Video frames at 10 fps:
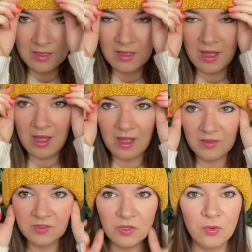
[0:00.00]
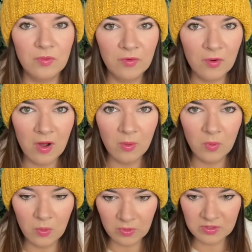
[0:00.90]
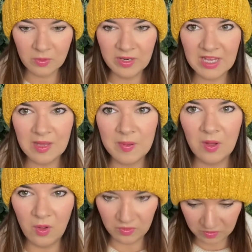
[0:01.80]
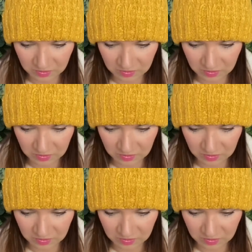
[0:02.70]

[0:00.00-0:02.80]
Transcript: uh, soon for our walk. So I want to keep it on.